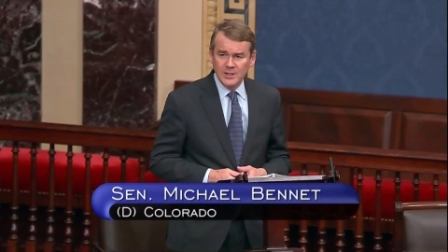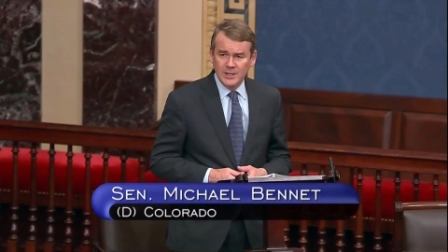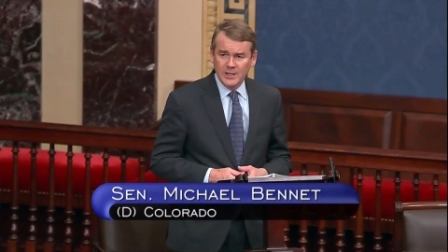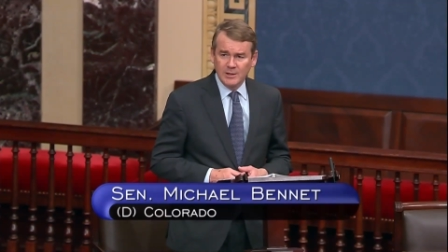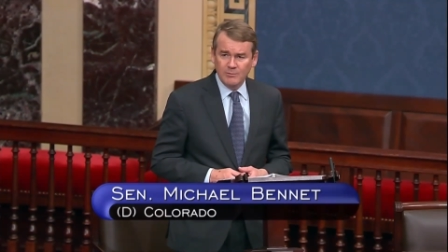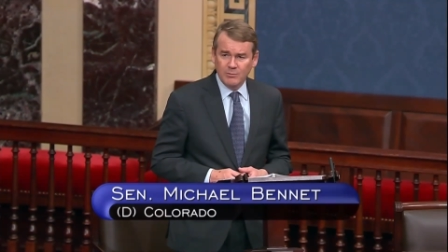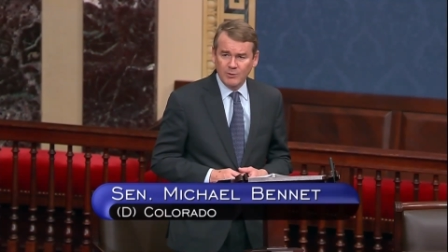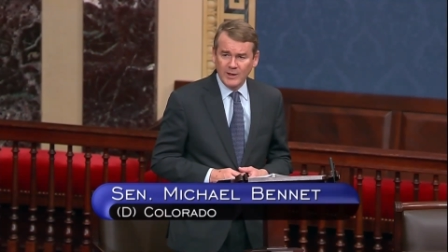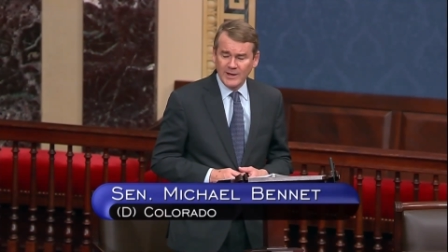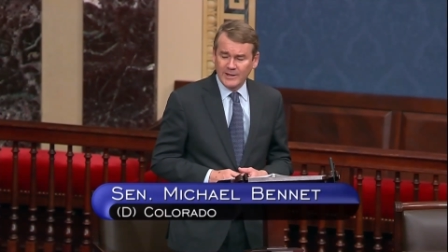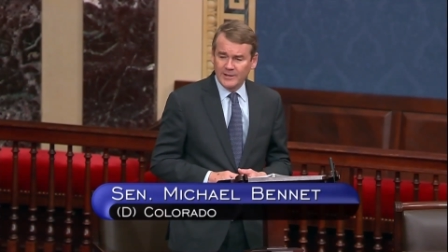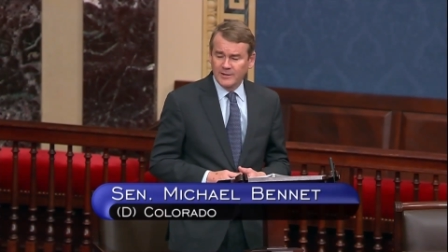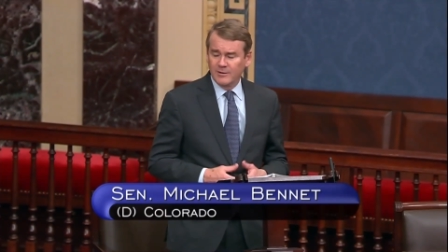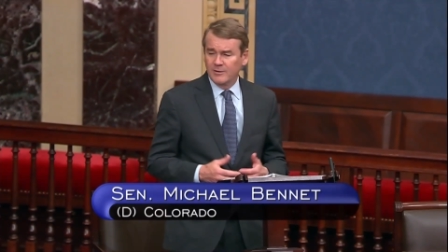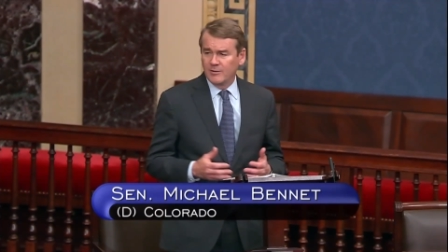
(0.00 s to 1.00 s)
and
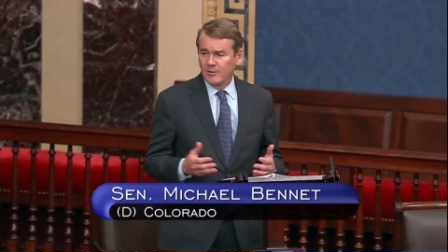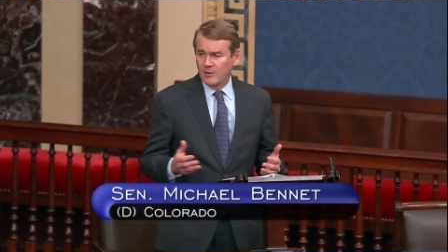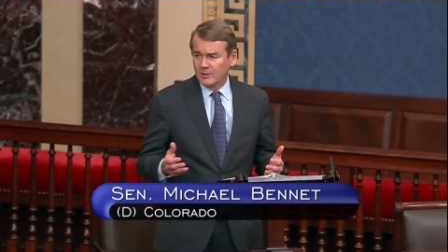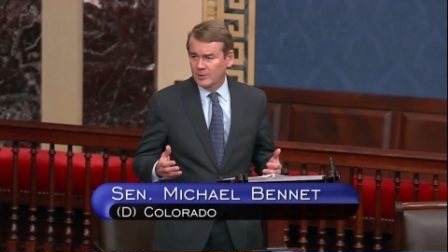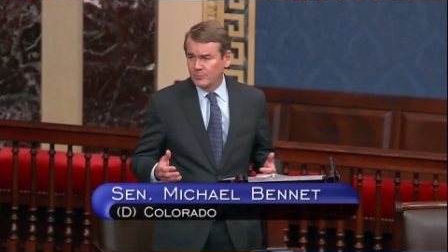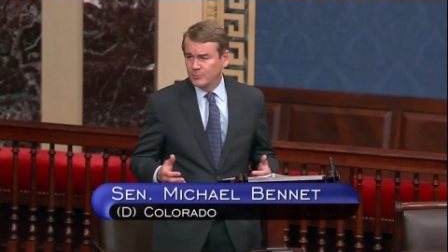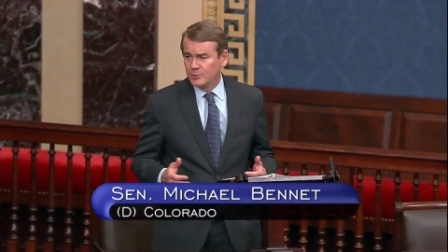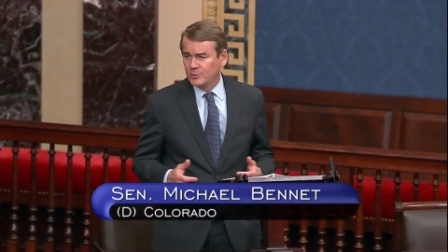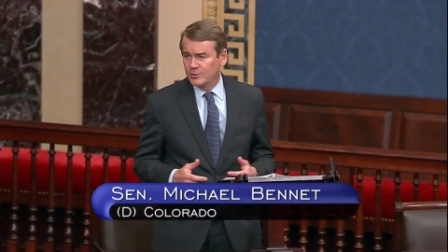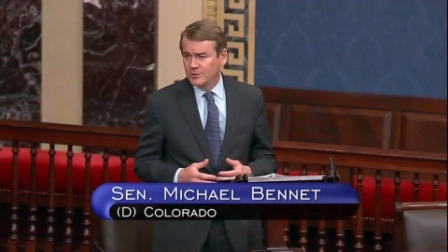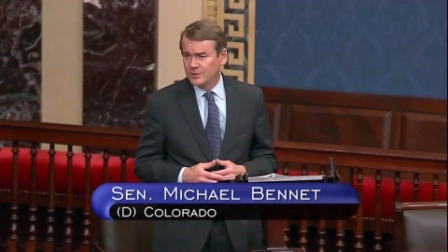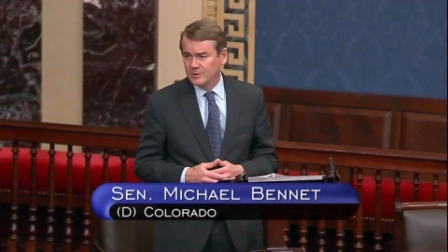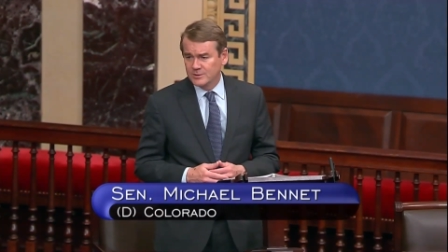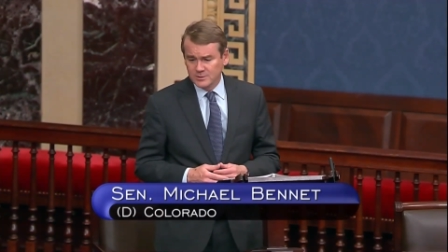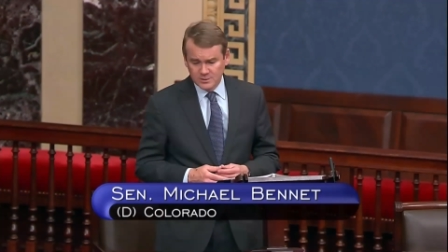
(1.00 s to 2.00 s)
blanketed our
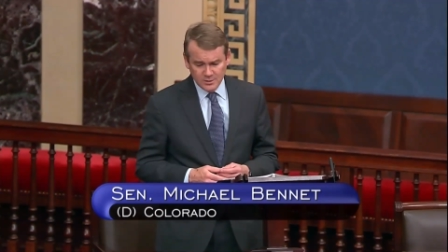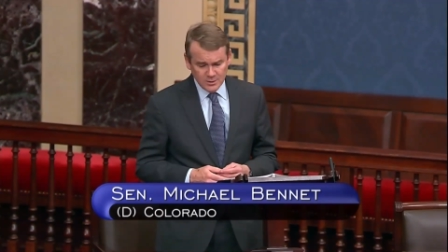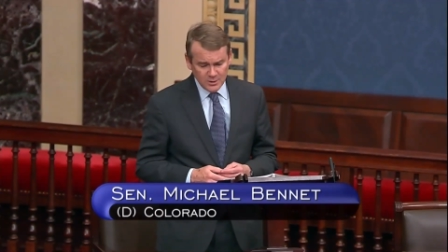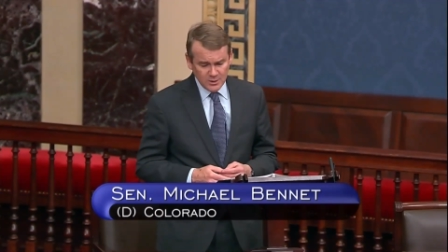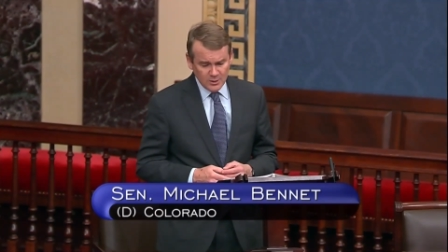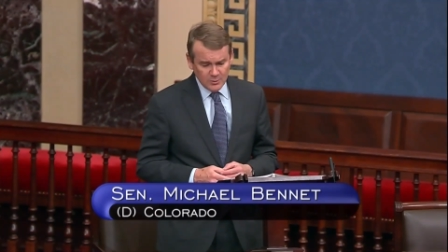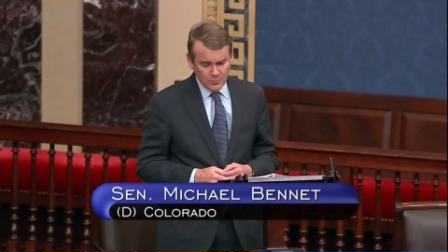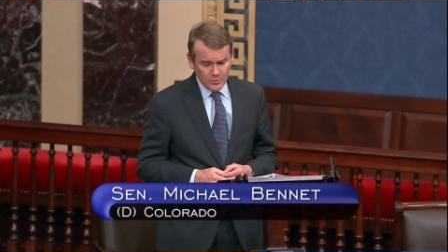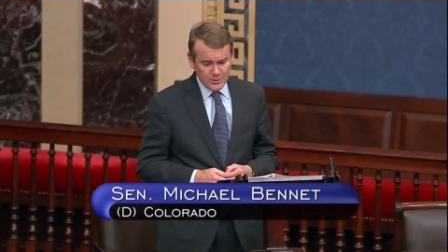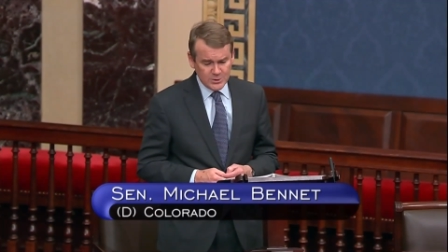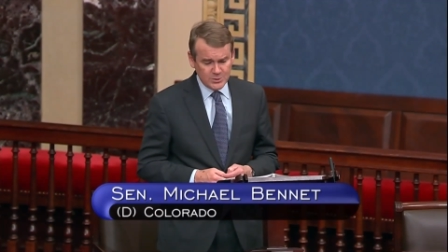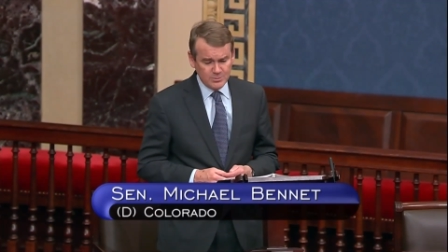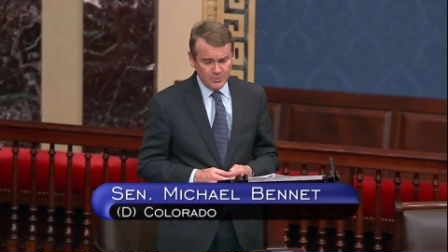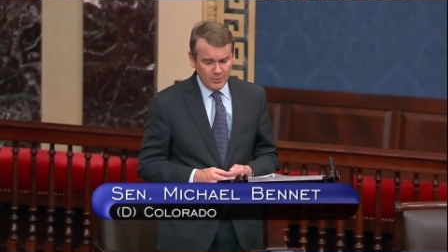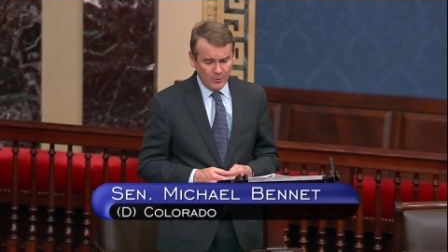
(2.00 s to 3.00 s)
communities with
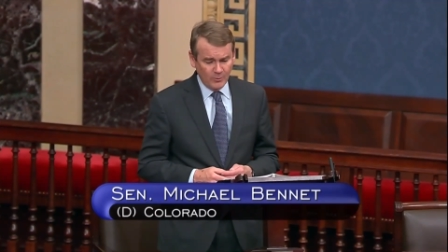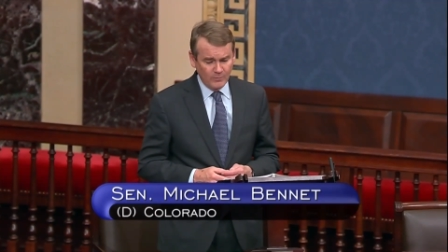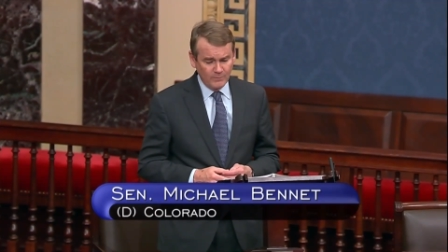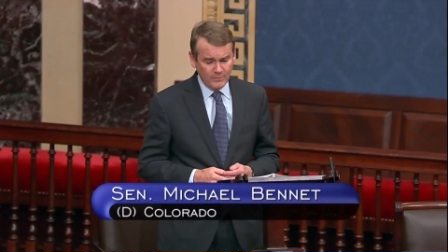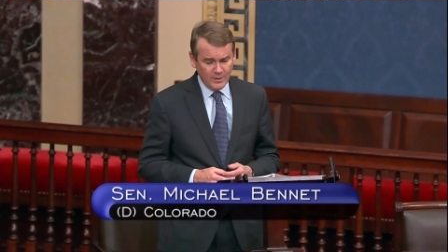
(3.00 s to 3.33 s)
smoke.